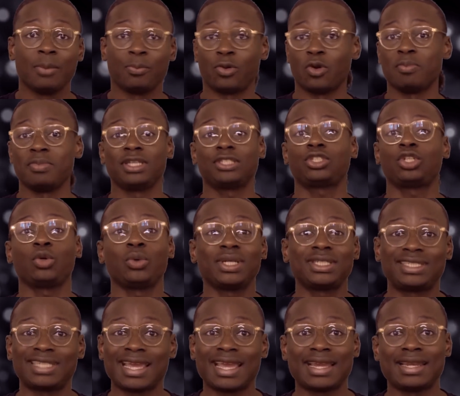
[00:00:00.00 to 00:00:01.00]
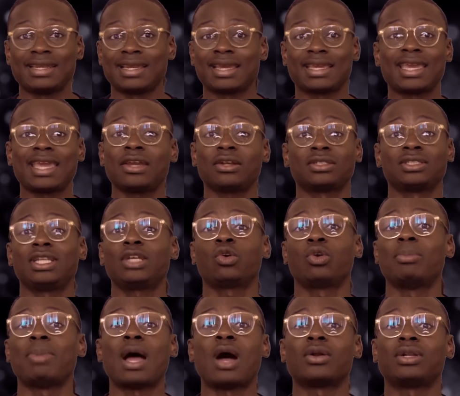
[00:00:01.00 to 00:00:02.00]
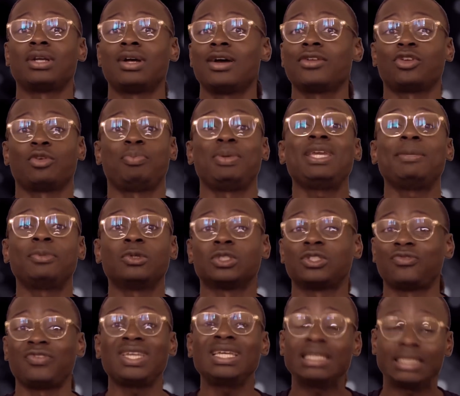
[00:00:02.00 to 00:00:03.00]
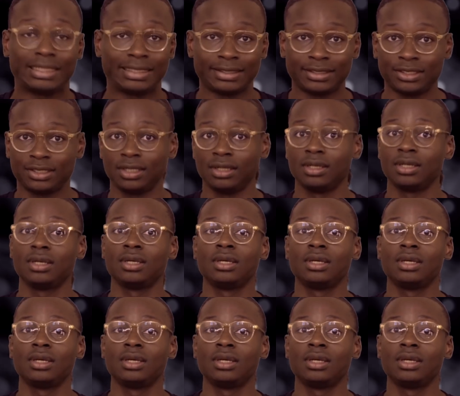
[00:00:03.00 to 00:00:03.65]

promiscuous, and cares little about other people's feelings.